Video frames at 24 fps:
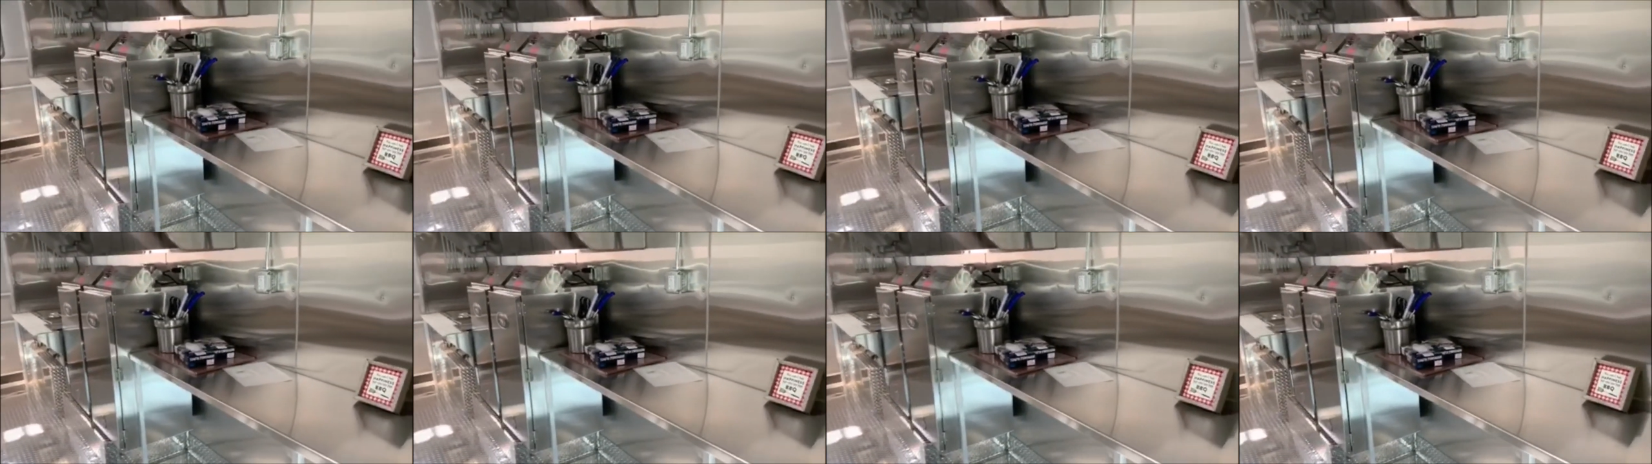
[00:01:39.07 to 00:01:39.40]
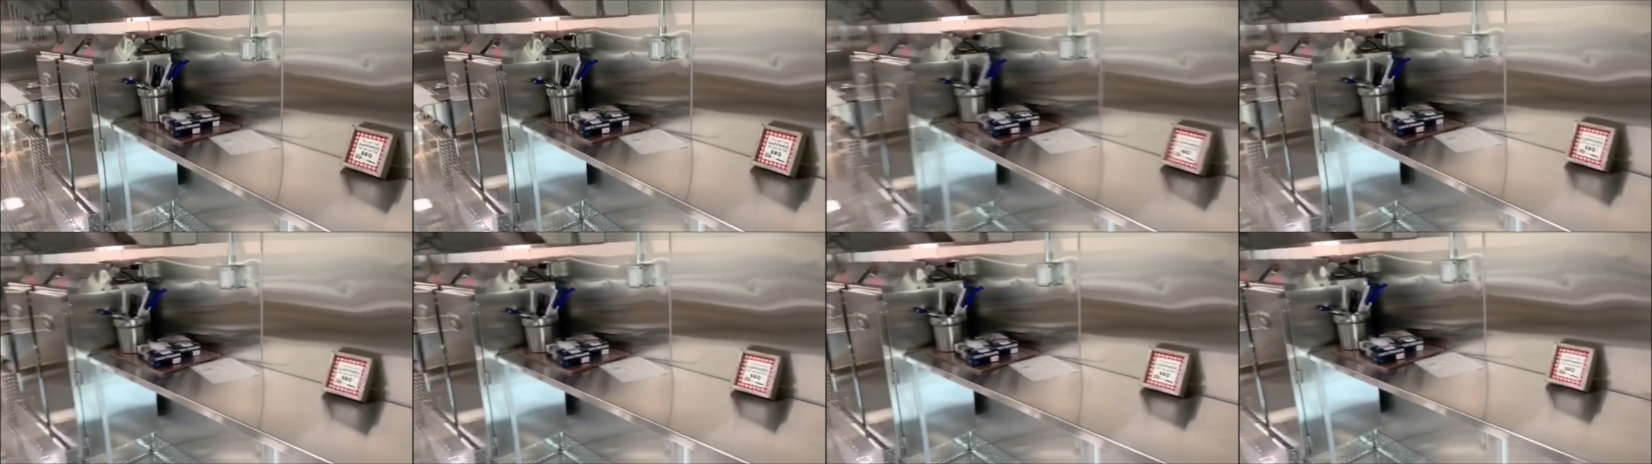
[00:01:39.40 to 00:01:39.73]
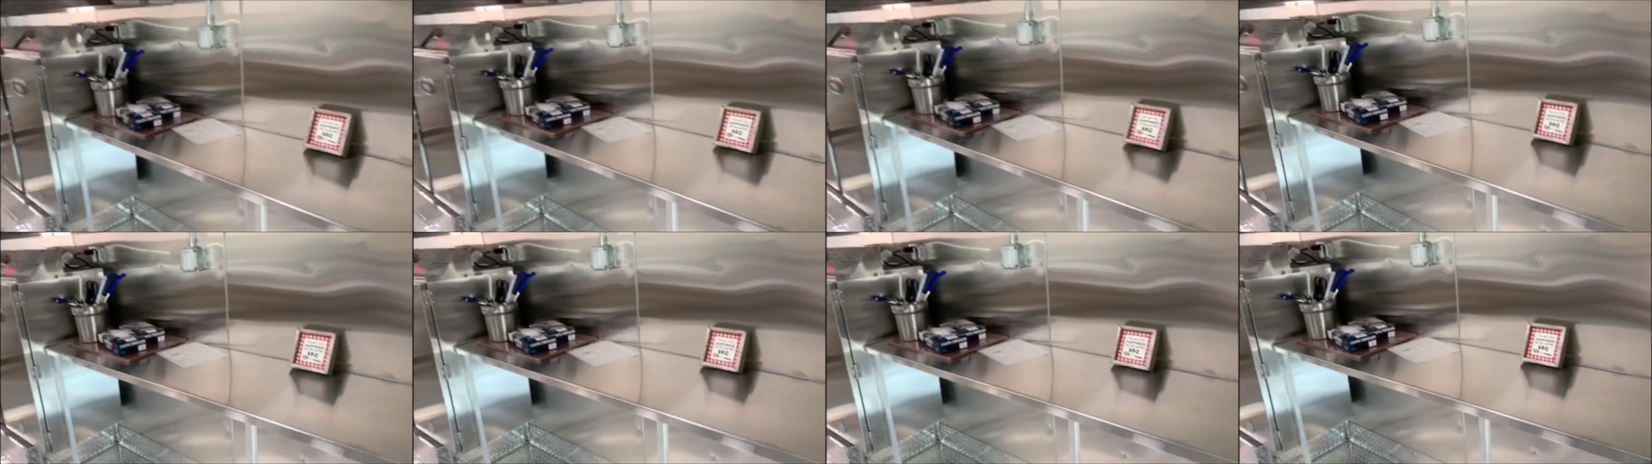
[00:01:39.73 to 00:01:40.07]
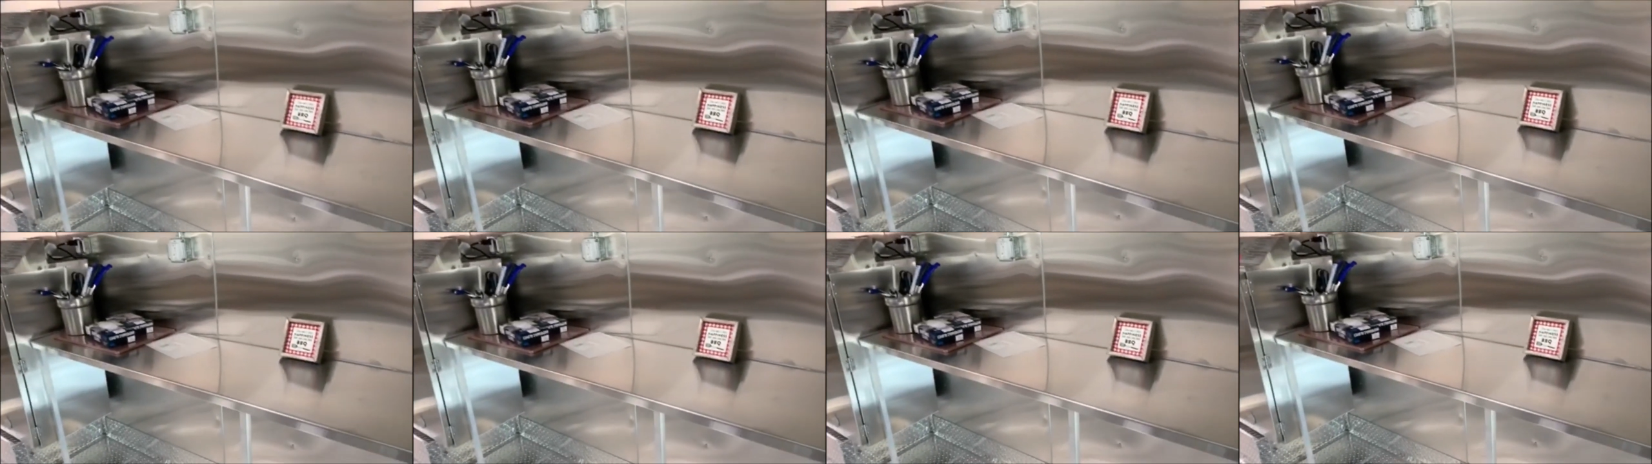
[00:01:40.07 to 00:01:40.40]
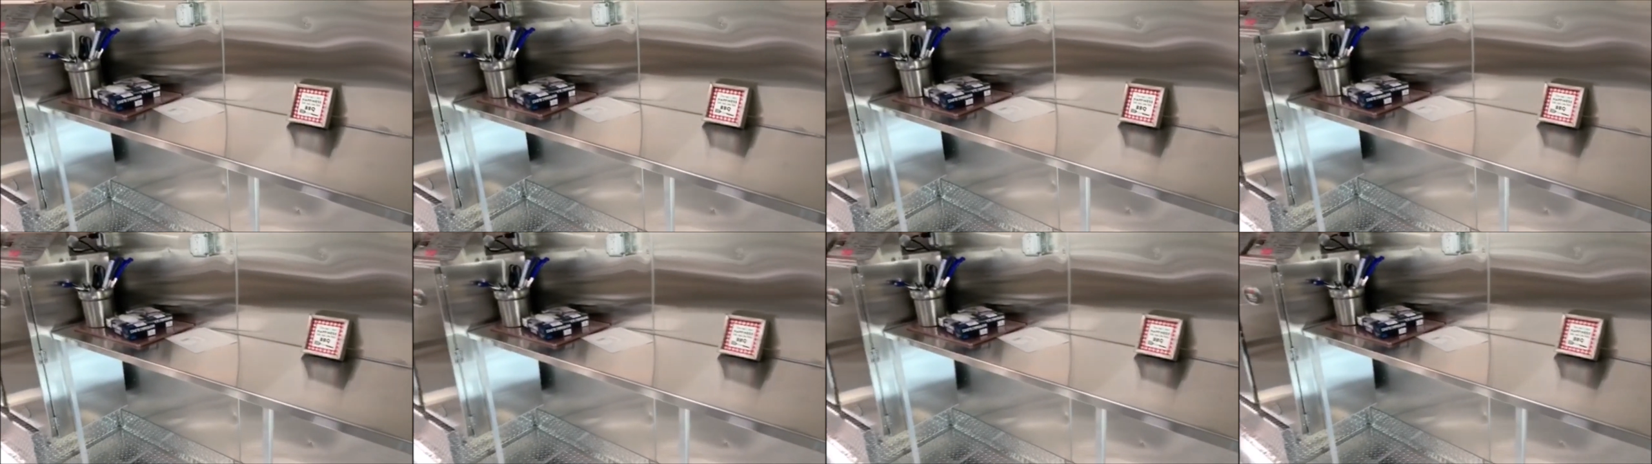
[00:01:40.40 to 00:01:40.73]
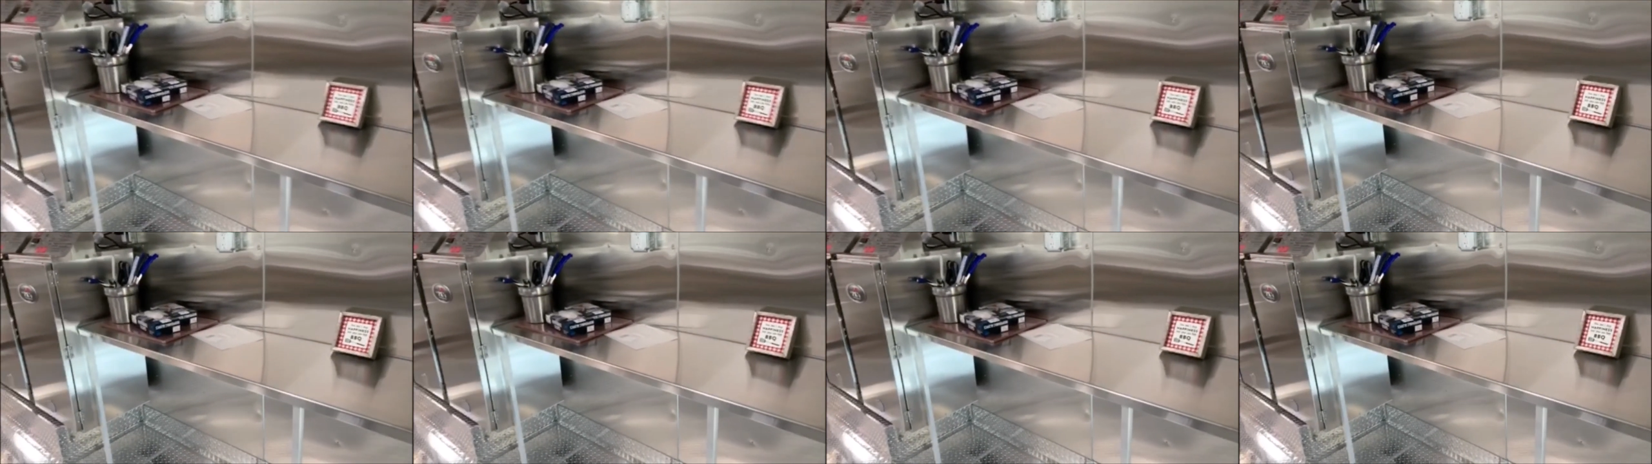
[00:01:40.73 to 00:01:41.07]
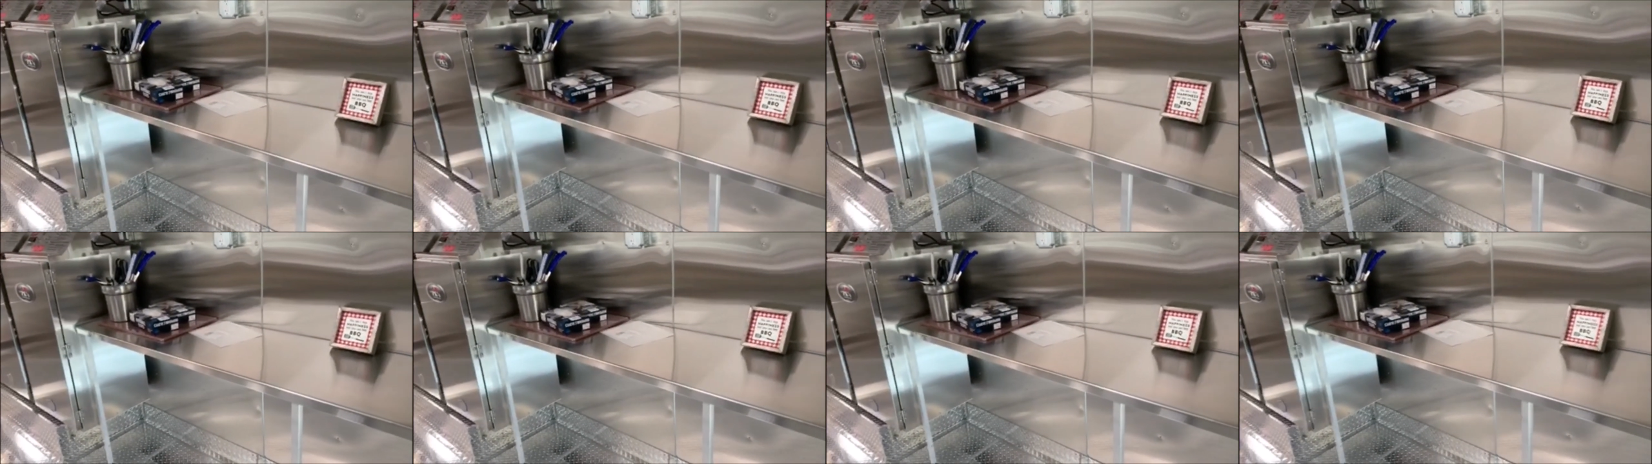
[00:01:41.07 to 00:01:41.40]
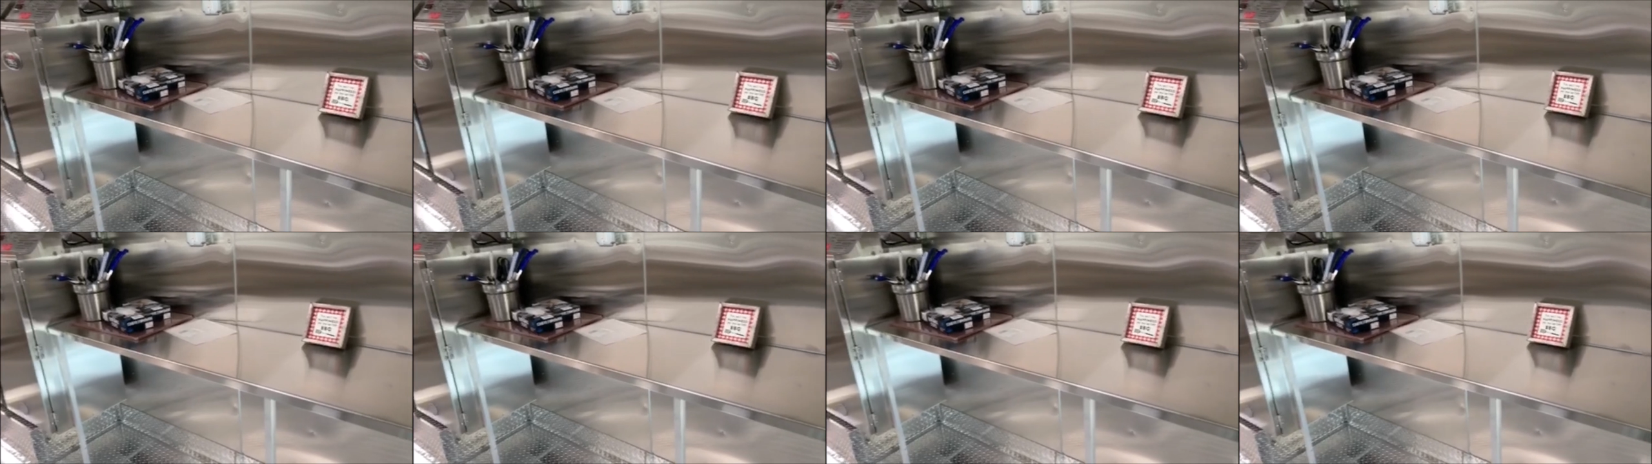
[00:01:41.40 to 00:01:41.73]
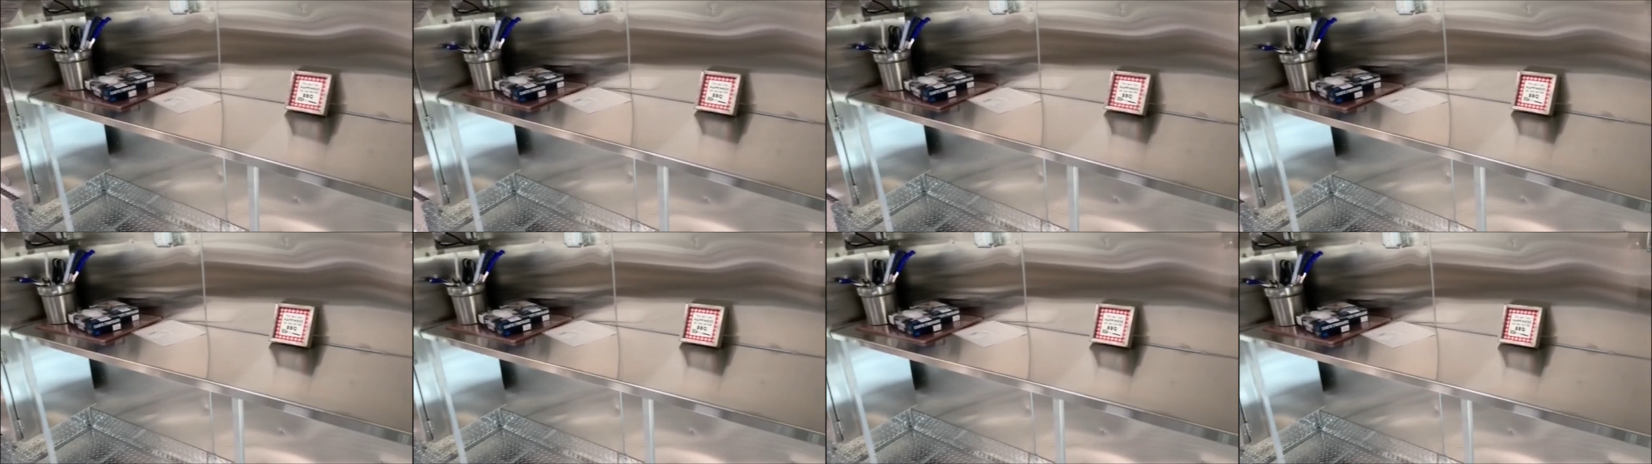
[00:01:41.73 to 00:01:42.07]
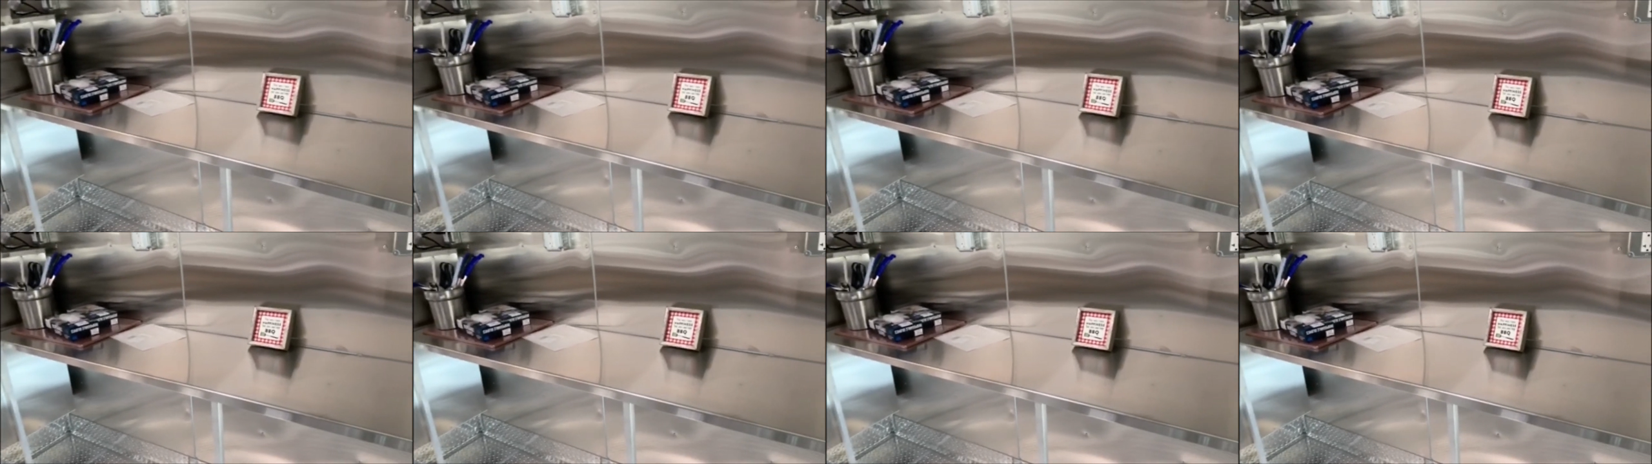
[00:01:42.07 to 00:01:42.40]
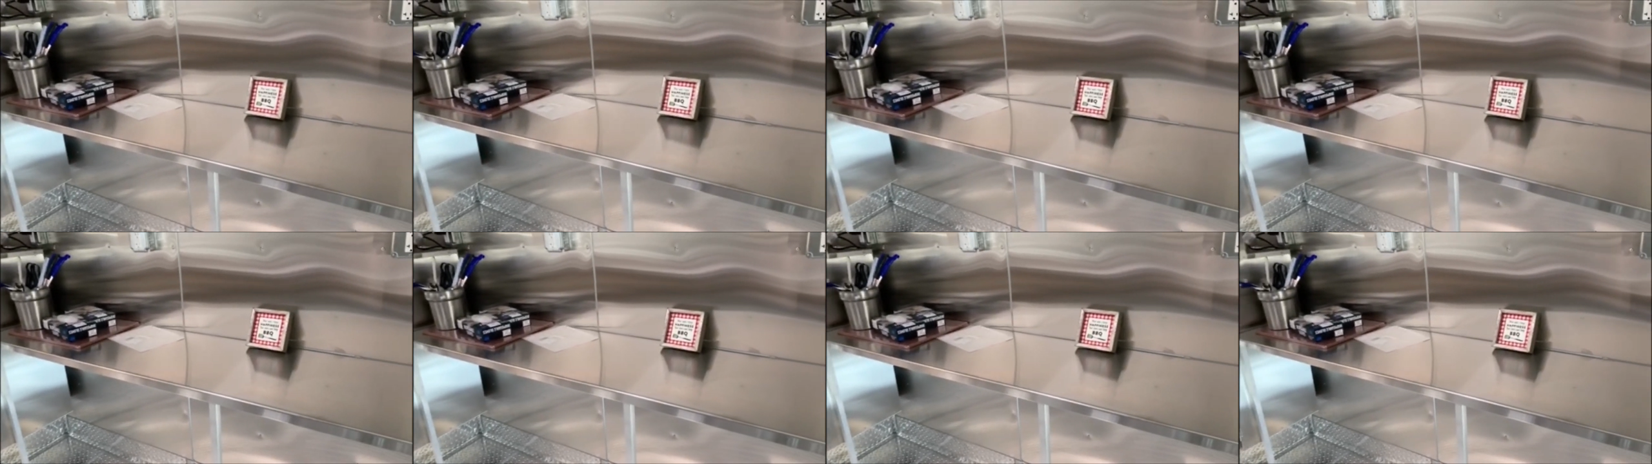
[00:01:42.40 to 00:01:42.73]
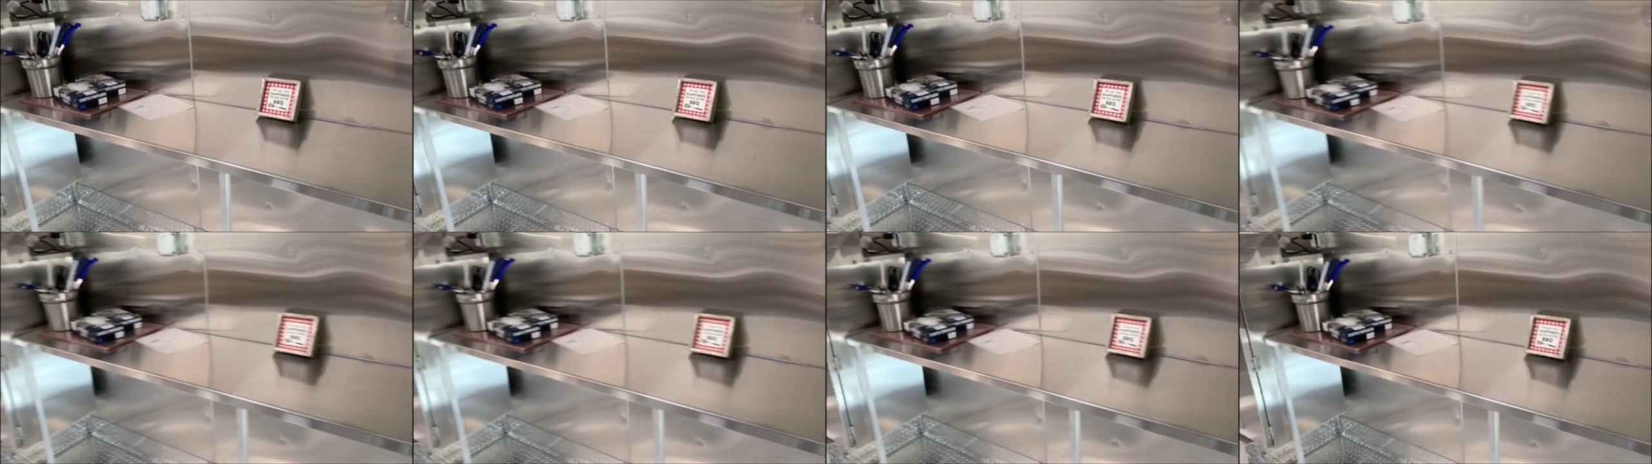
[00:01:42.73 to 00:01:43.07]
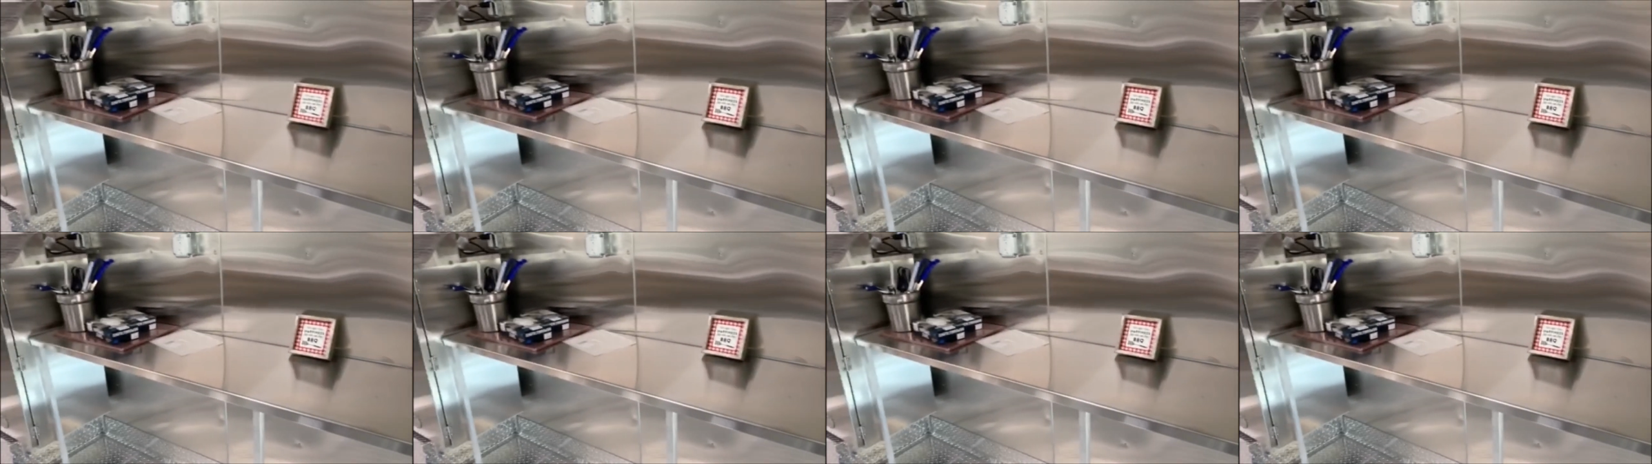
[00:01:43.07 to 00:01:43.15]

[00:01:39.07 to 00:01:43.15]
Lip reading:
[unreadable: no face in view]